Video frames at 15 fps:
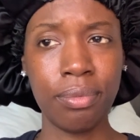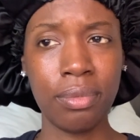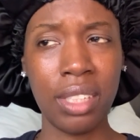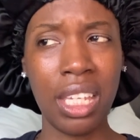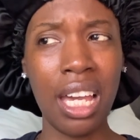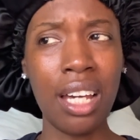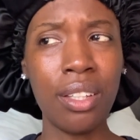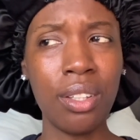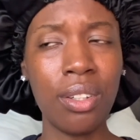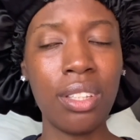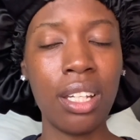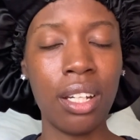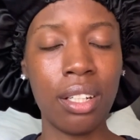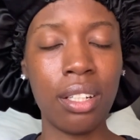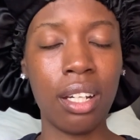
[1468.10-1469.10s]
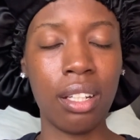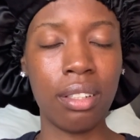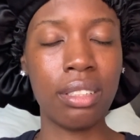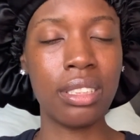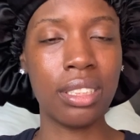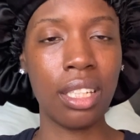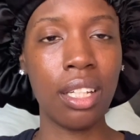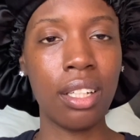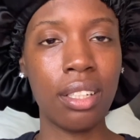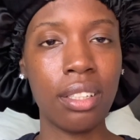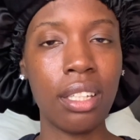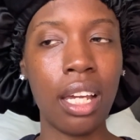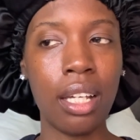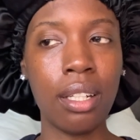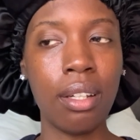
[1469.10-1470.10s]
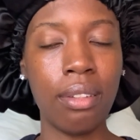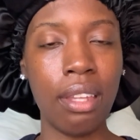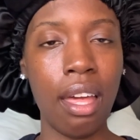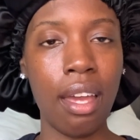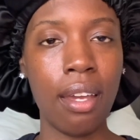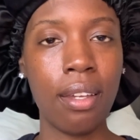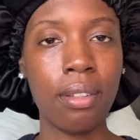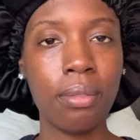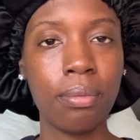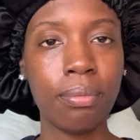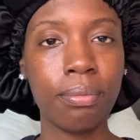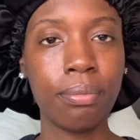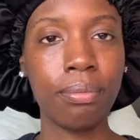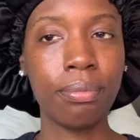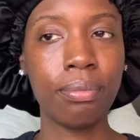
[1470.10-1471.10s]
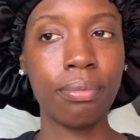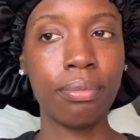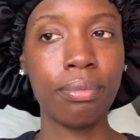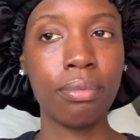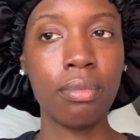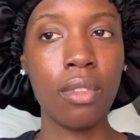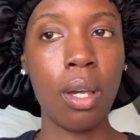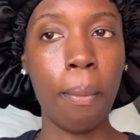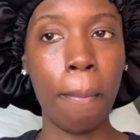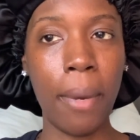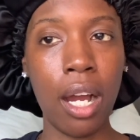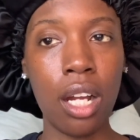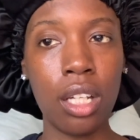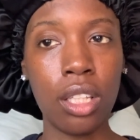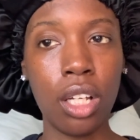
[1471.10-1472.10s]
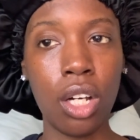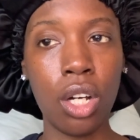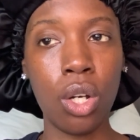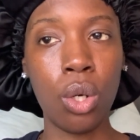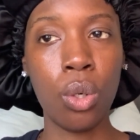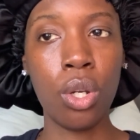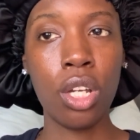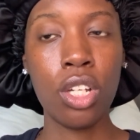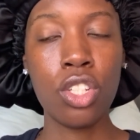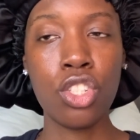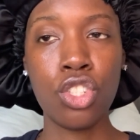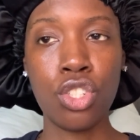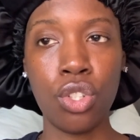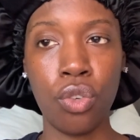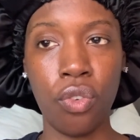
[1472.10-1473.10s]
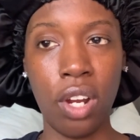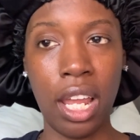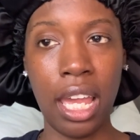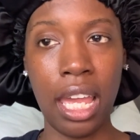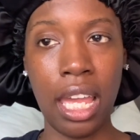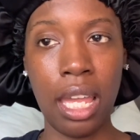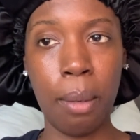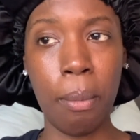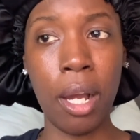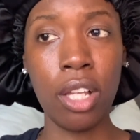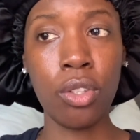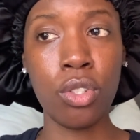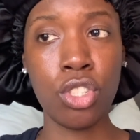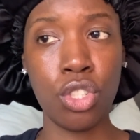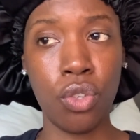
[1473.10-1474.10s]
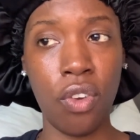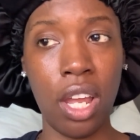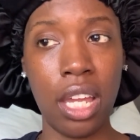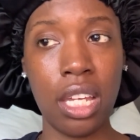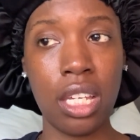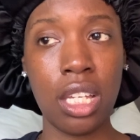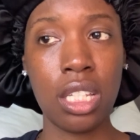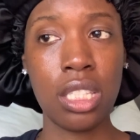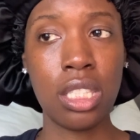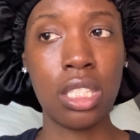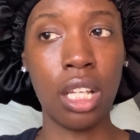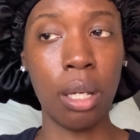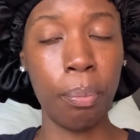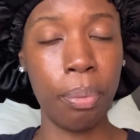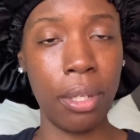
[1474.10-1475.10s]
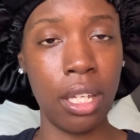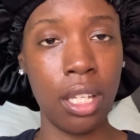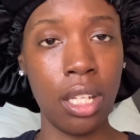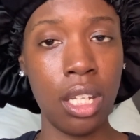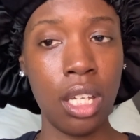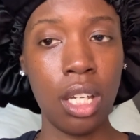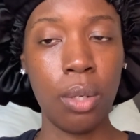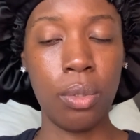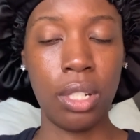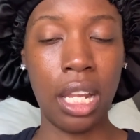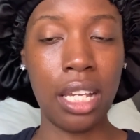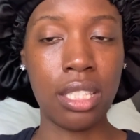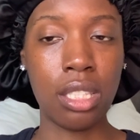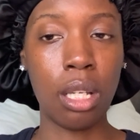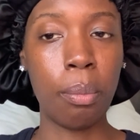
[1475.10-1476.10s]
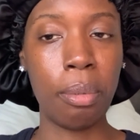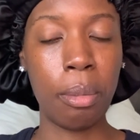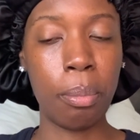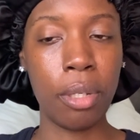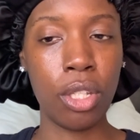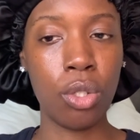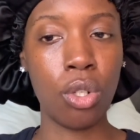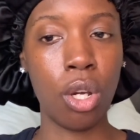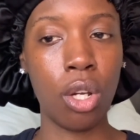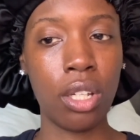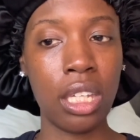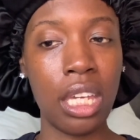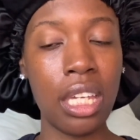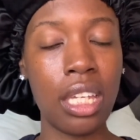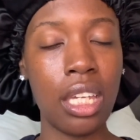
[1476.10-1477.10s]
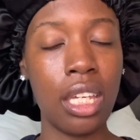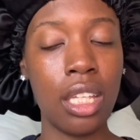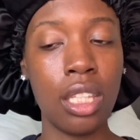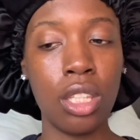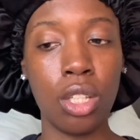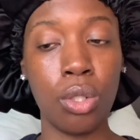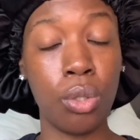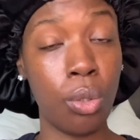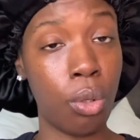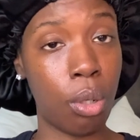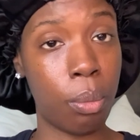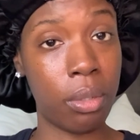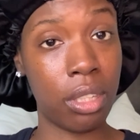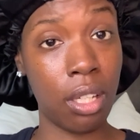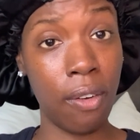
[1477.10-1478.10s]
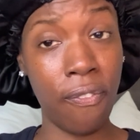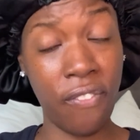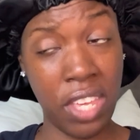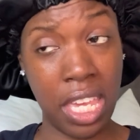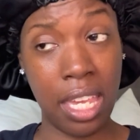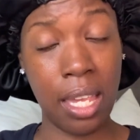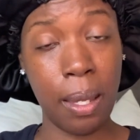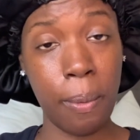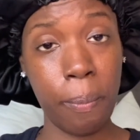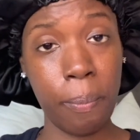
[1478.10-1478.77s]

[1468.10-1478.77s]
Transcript: Y'all know that her daughter is there. Y'all know that. Marlo, Sheree, Marlo and Sheree stumping, not stumping, but you know, kicking the door with their feet.